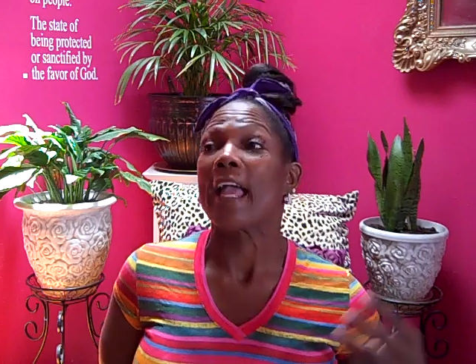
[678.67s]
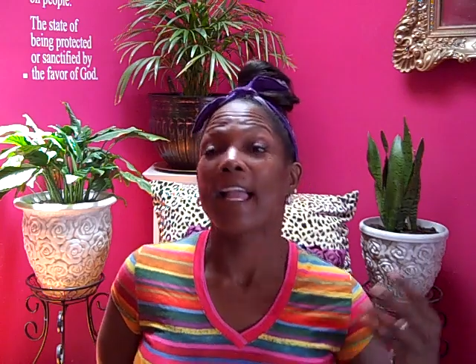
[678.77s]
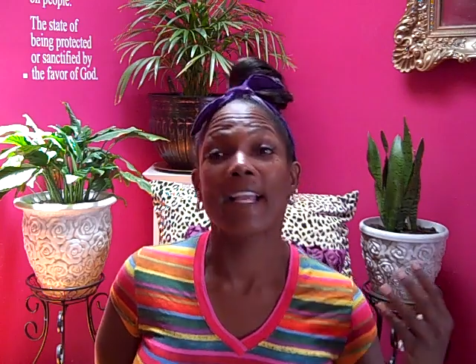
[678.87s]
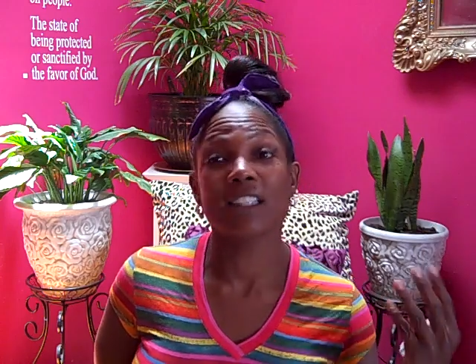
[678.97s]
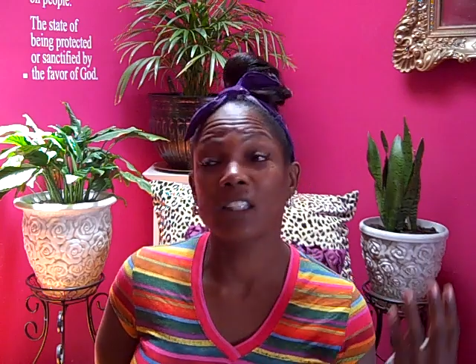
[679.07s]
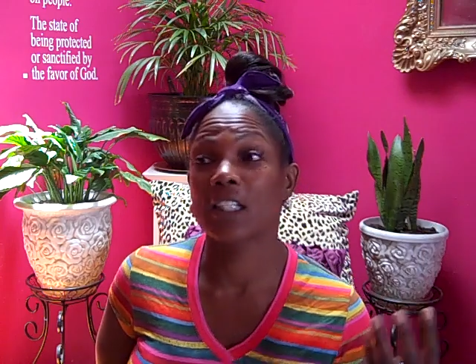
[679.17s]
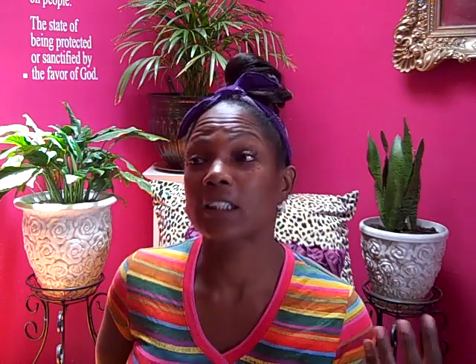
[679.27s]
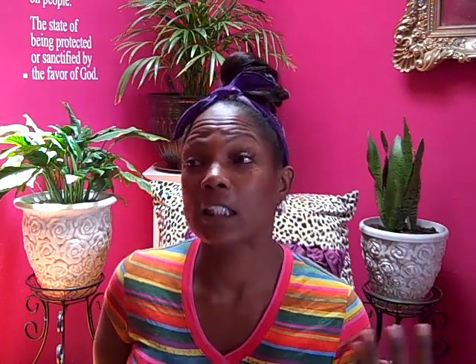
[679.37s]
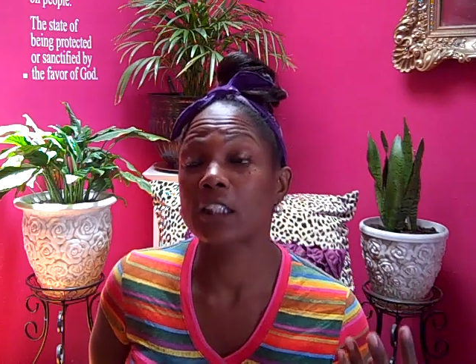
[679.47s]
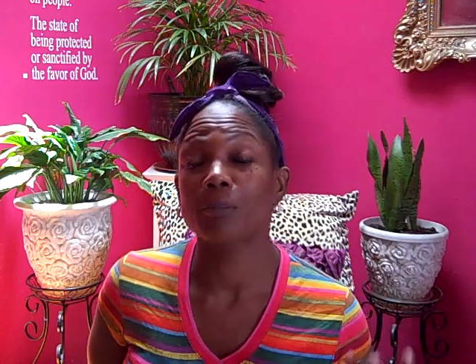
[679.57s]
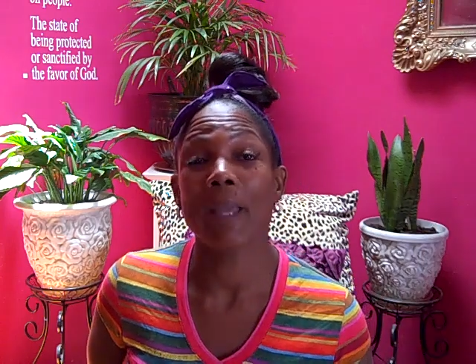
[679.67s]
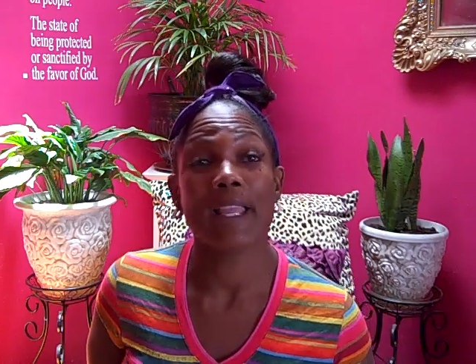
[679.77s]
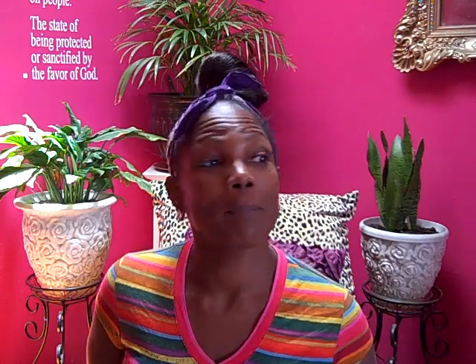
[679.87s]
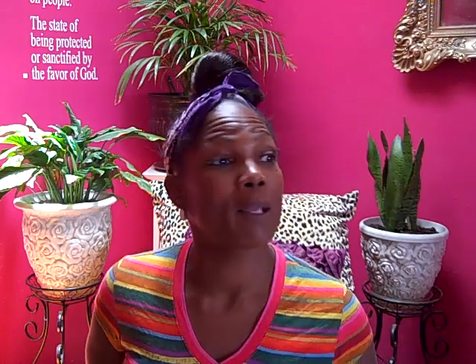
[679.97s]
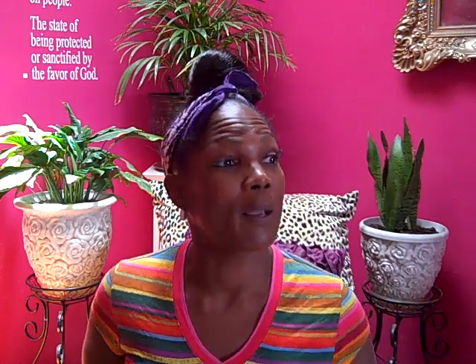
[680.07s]
it's, it's, it's
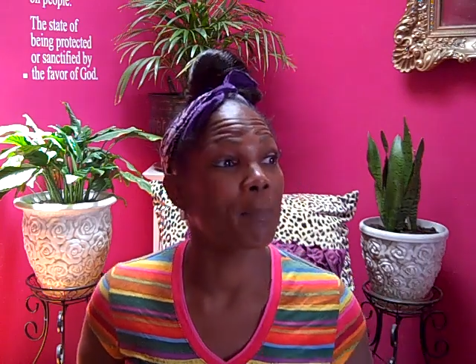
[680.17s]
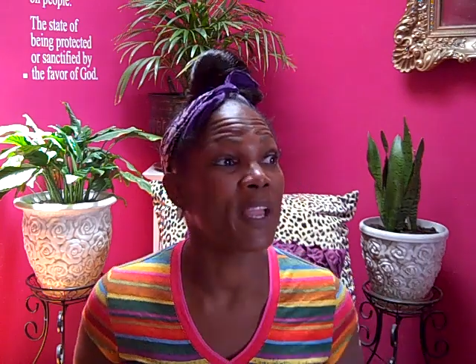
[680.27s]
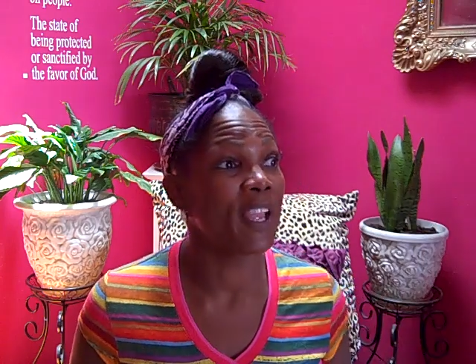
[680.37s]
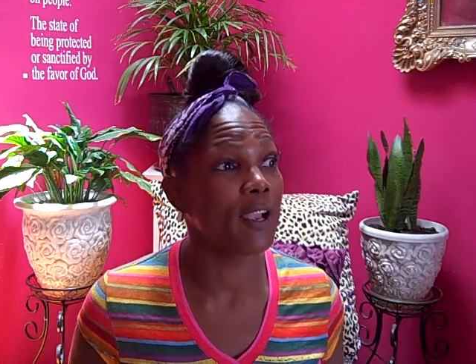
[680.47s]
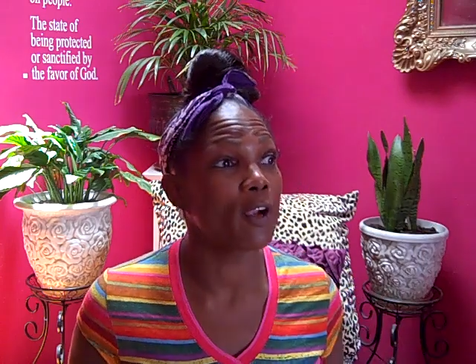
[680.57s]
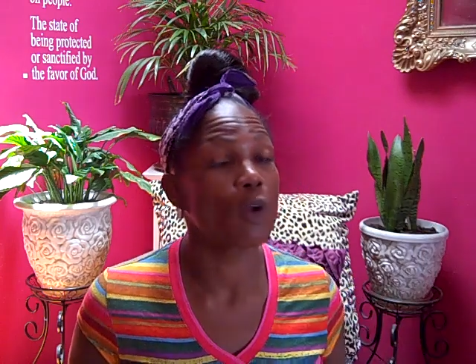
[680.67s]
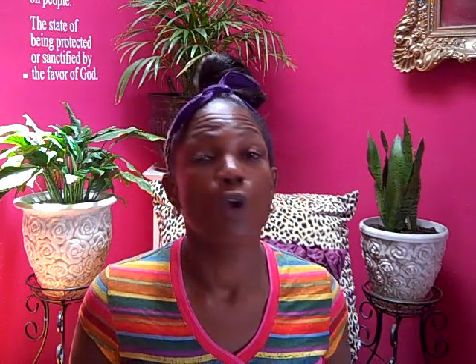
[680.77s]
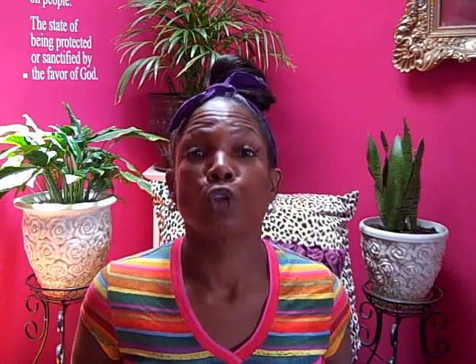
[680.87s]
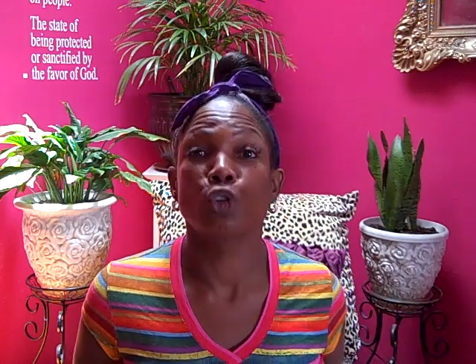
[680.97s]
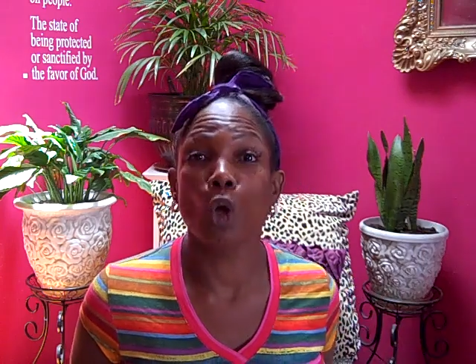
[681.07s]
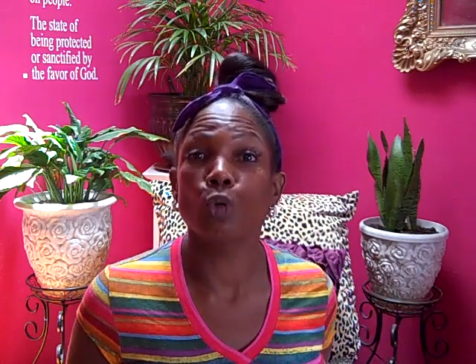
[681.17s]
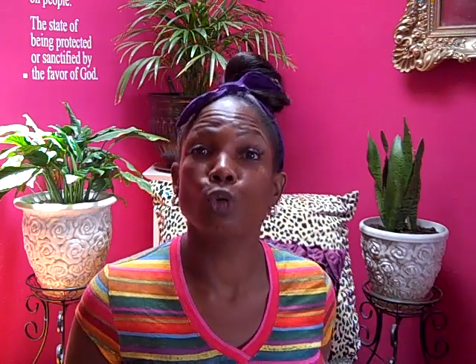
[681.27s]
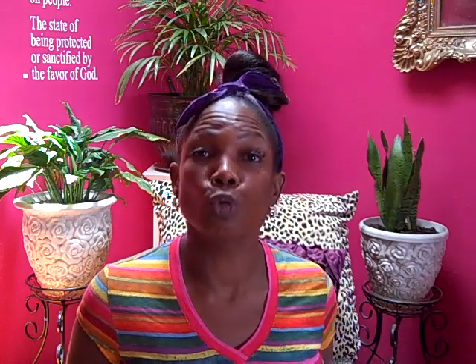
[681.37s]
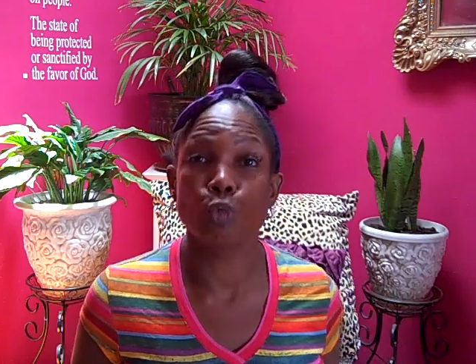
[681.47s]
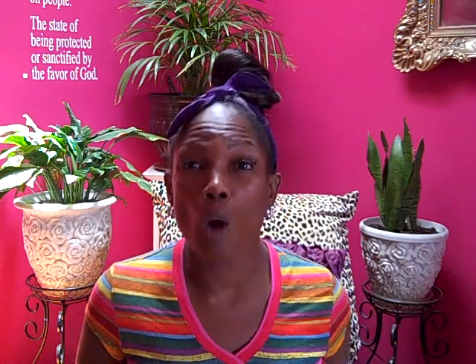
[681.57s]
making me appear so
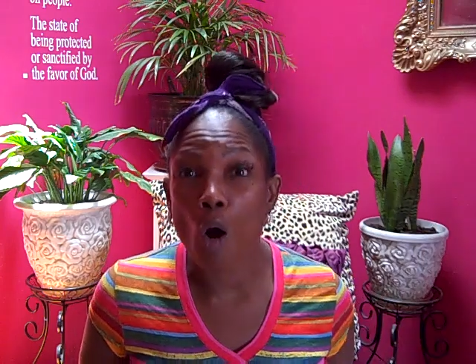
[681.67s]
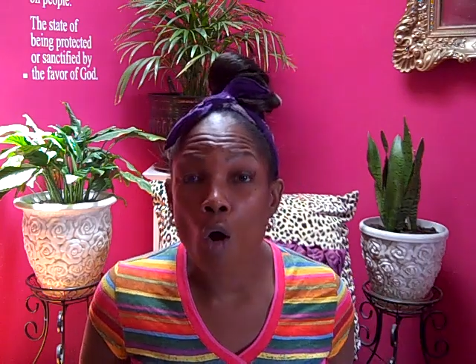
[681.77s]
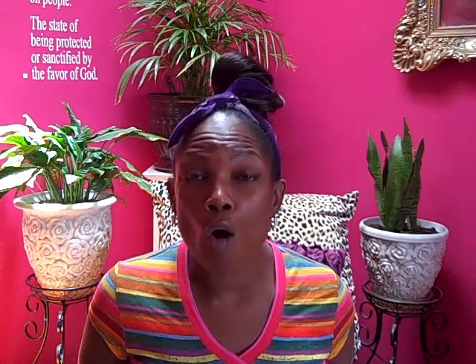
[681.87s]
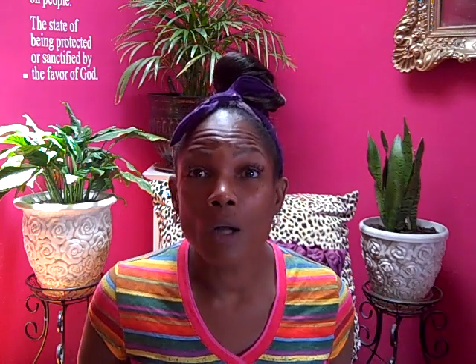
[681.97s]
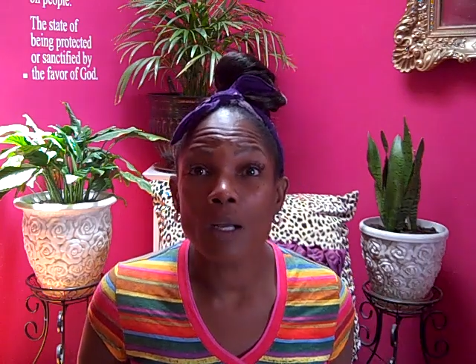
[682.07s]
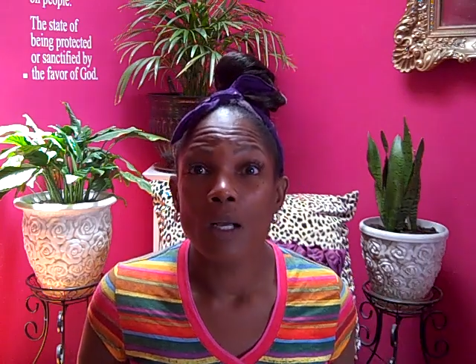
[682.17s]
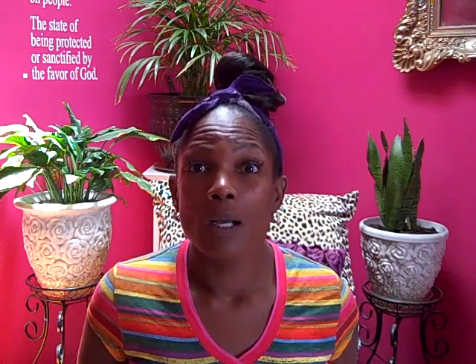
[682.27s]
strong.